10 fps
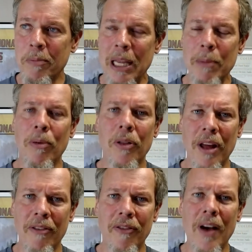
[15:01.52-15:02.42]
of people
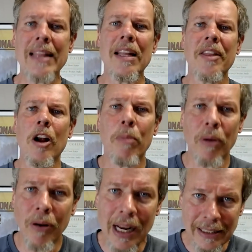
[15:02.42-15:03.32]
that find that they are
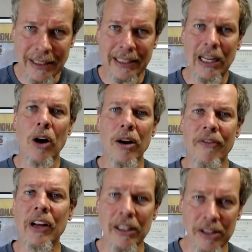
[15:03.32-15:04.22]
progressing out
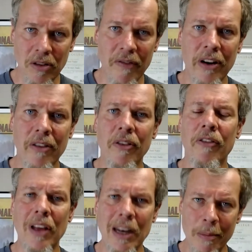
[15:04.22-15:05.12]
of a conservative or
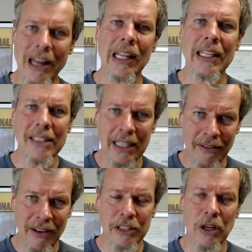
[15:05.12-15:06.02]
fundamentalist
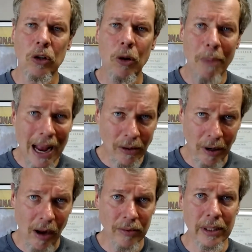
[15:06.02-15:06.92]
evangelical
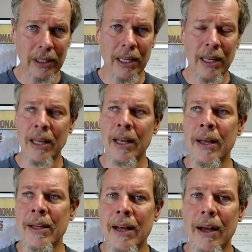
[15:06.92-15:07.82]
background.
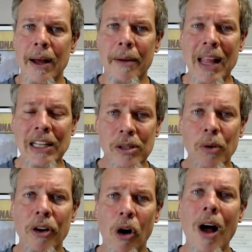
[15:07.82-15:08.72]
Uh, and
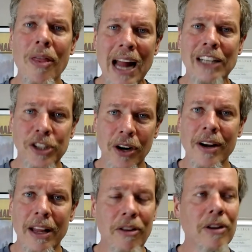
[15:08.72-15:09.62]
so they're on that
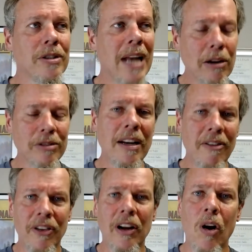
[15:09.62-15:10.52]
journey. They're now trying to
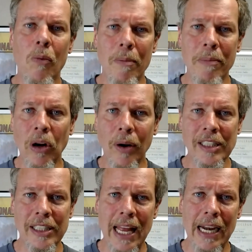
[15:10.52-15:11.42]
figure out what mere
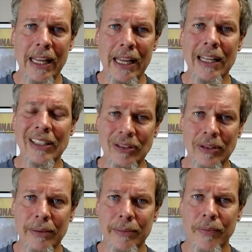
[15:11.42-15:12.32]
Christianity is.